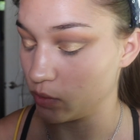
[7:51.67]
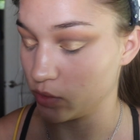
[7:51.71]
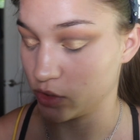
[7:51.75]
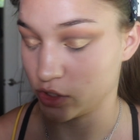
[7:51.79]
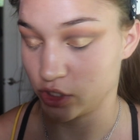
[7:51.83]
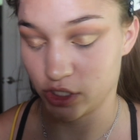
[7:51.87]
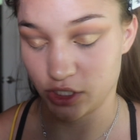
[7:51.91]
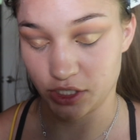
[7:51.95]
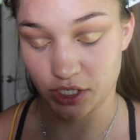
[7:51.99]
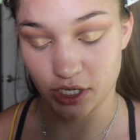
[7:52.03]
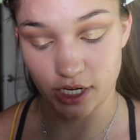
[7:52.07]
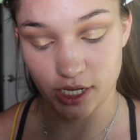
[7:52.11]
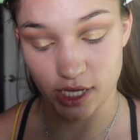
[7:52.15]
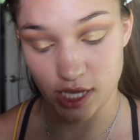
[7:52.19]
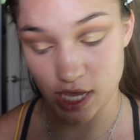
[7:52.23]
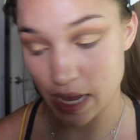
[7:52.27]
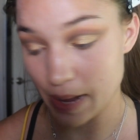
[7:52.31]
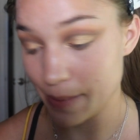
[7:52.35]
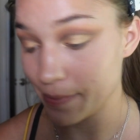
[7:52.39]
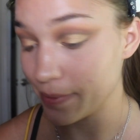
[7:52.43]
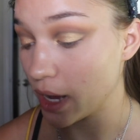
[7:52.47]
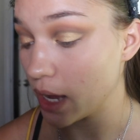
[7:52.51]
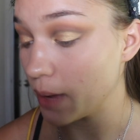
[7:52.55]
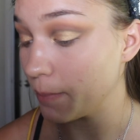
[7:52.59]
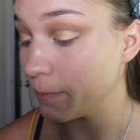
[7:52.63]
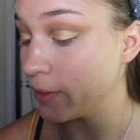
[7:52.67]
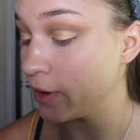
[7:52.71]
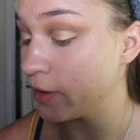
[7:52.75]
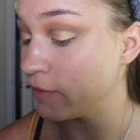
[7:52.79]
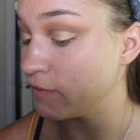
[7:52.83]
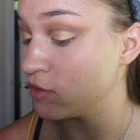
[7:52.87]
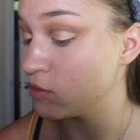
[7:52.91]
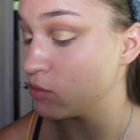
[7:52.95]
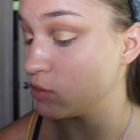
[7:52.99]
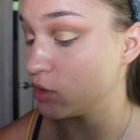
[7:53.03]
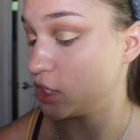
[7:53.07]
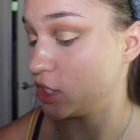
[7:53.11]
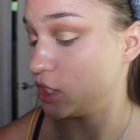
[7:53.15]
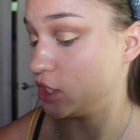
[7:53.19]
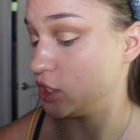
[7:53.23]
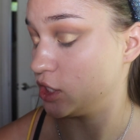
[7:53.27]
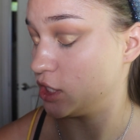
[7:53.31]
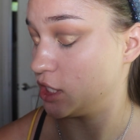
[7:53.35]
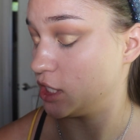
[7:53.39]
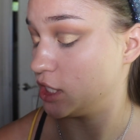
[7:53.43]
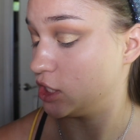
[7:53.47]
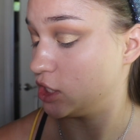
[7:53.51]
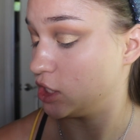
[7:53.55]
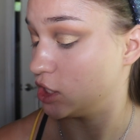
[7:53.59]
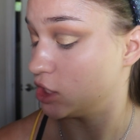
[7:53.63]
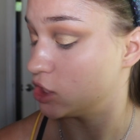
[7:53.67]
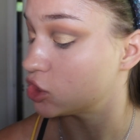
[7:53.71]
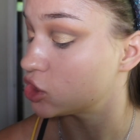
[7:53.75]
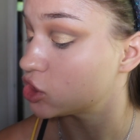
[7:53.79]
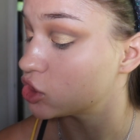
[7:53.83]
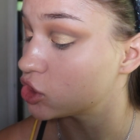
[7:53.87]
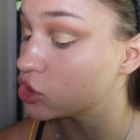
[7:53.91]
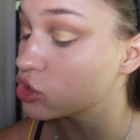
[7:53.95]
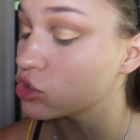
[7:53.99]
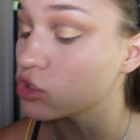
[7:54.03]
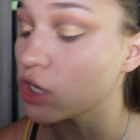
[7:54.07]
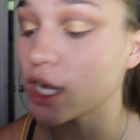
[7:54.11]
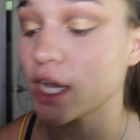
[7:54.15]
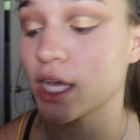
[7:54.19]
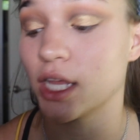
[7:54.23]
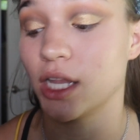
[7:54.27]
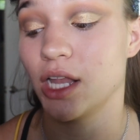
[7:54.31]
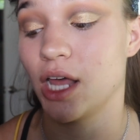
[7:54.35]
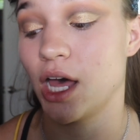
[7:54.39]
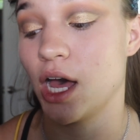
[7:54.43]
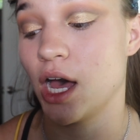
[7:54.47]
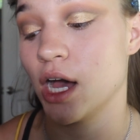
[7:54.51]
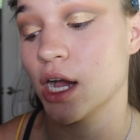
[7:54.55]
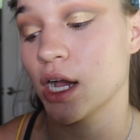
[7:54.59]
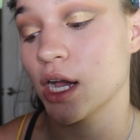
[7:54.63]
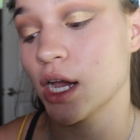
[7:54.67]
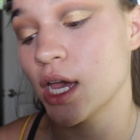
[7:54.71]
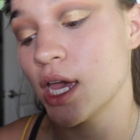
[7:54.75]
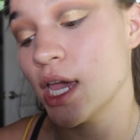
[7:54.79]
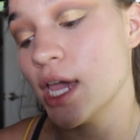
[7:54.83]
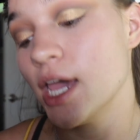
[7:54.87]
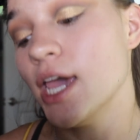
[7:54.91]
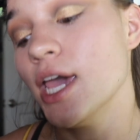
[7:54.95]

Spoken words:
We're just gonna keep on moving. We're gonna truck along.